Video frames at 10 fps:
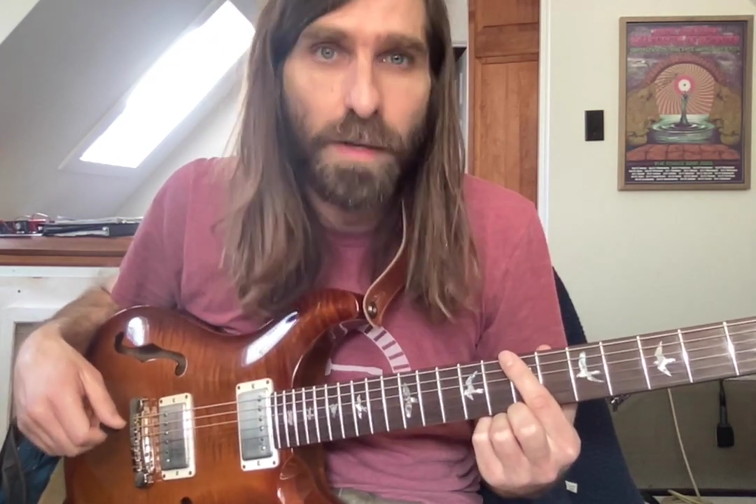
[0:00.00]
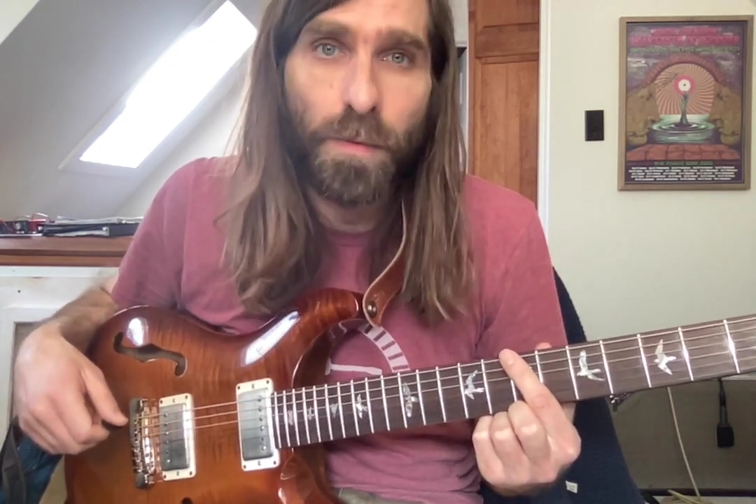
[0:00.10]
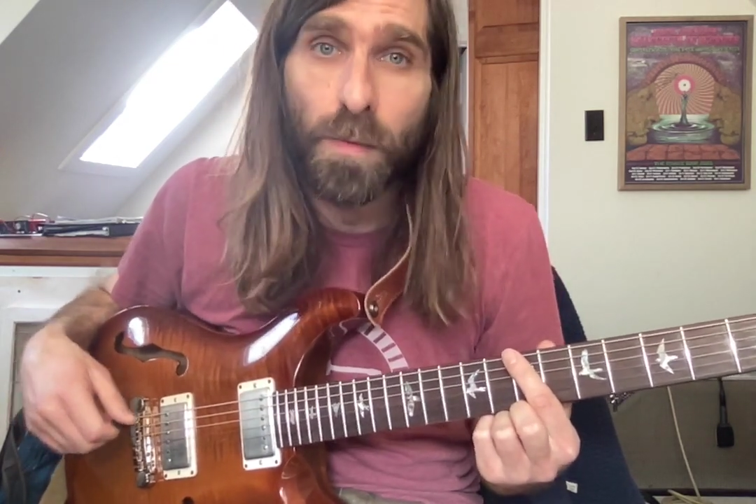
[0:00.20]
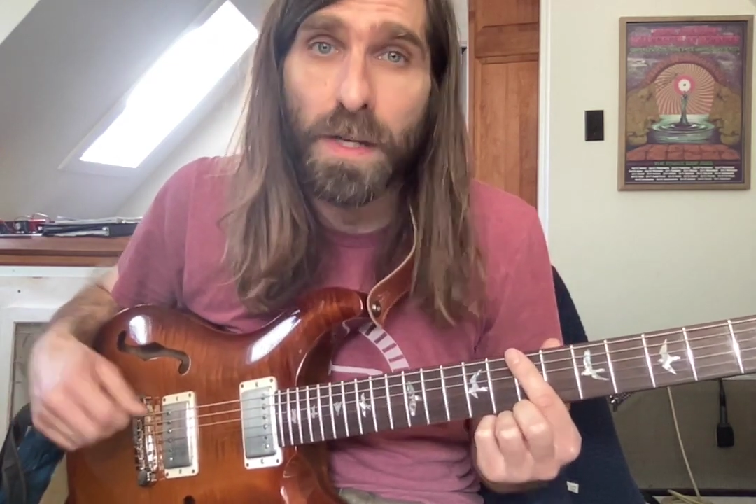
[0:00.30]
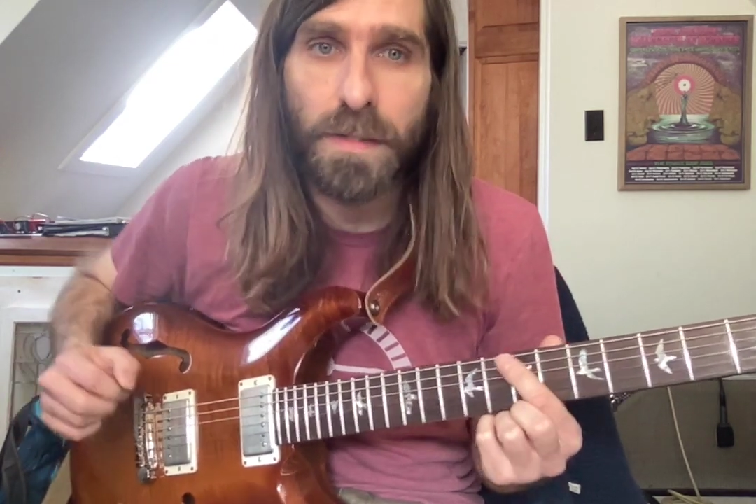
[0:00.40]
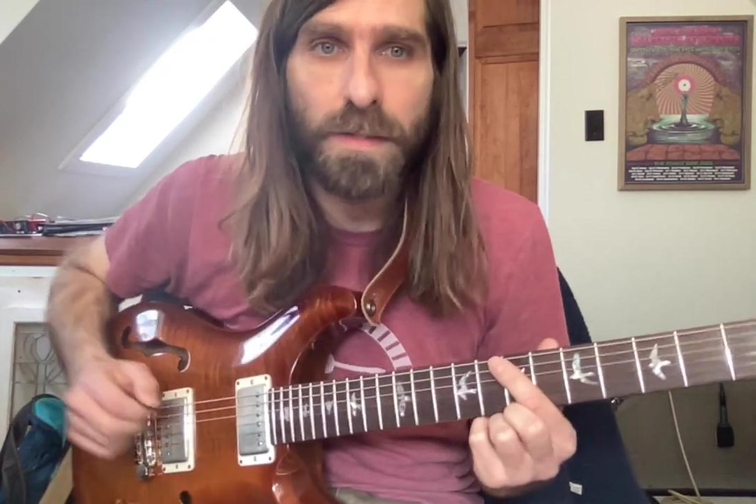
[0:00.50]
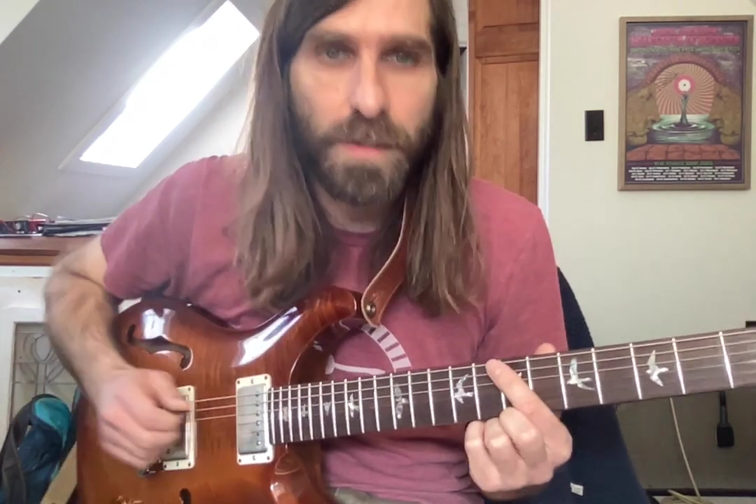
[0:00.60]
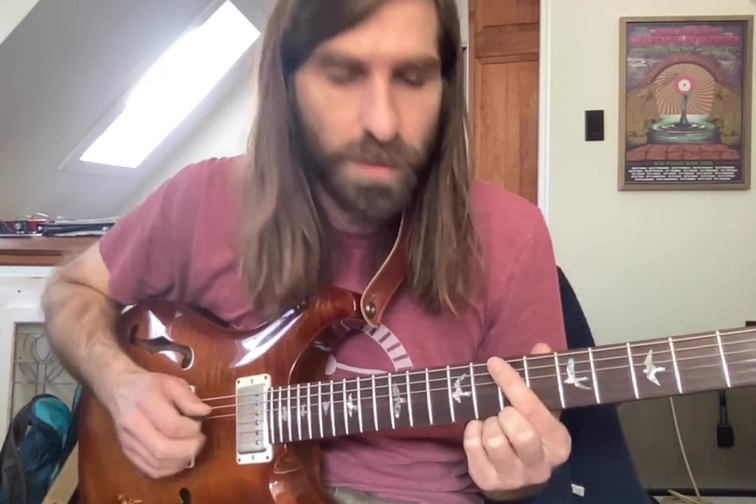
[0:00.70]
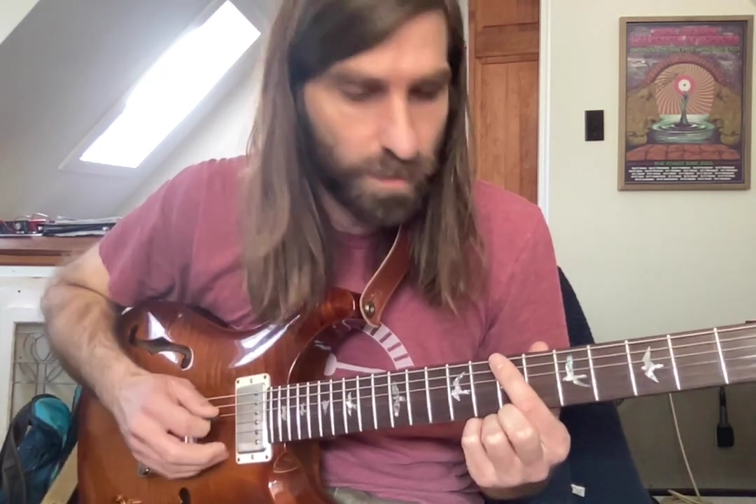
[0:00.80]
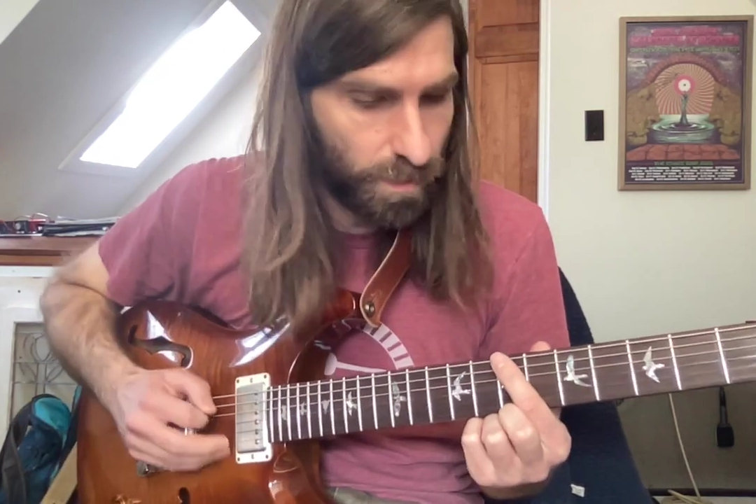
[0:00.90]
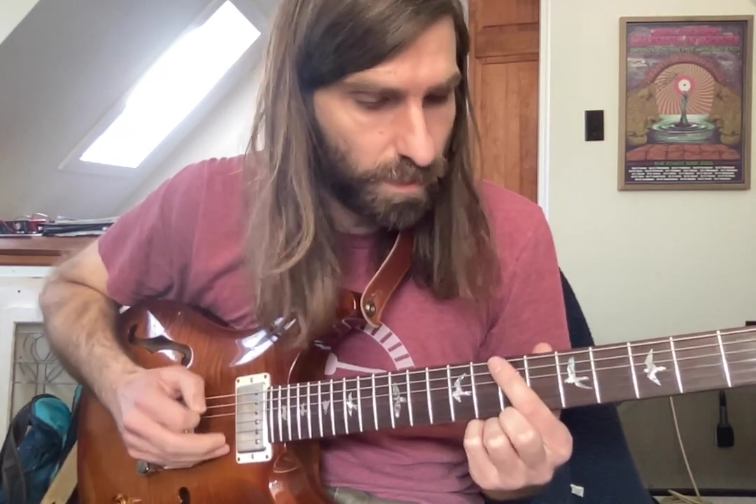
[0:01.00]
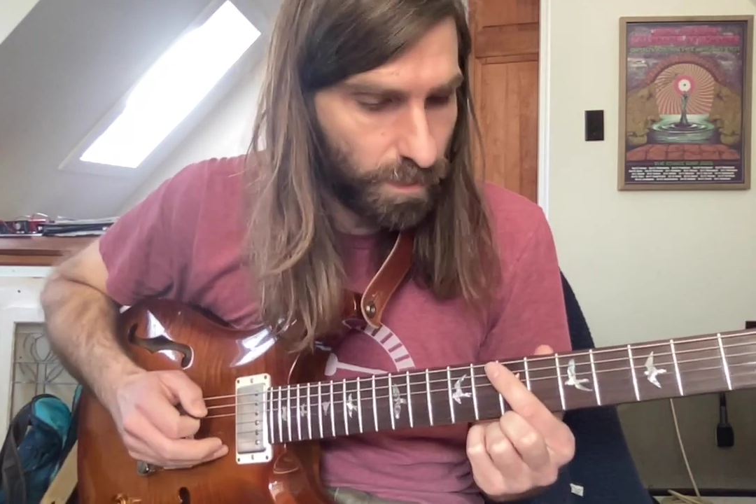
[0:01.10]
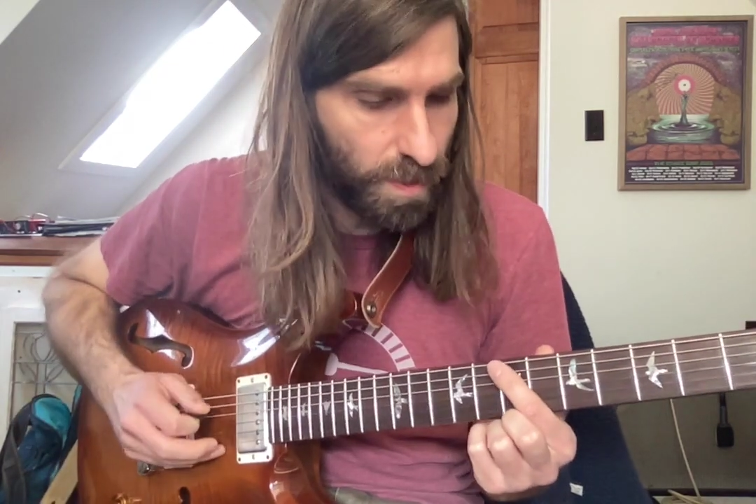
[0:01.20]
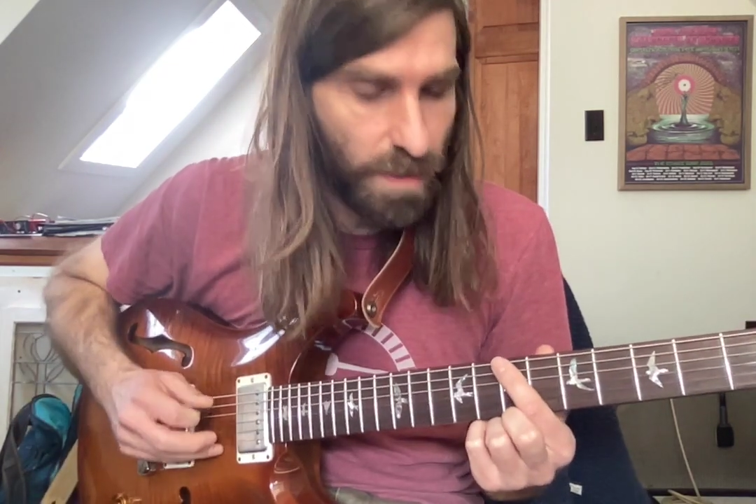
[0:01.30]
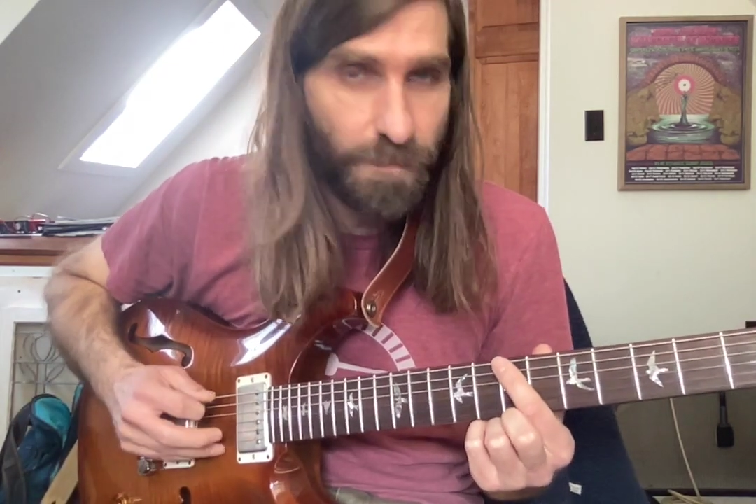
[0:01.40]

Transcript: 1, 2, 3,